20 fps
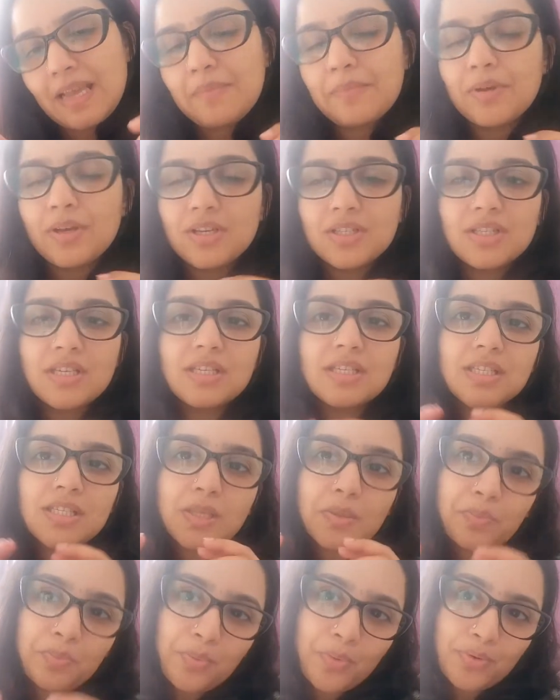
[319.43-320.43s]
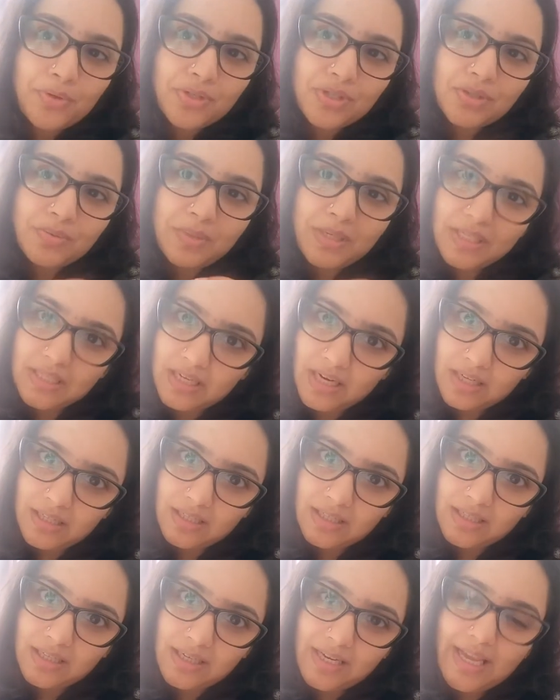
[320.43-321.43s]
because they're supposed to be
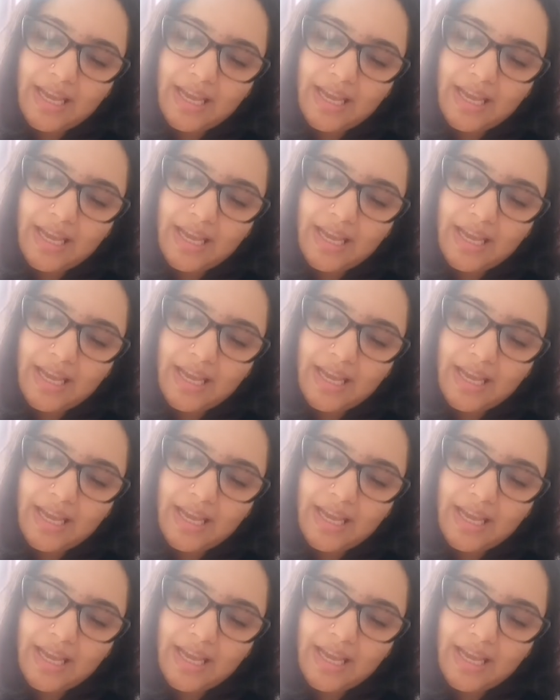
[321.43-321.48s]
done.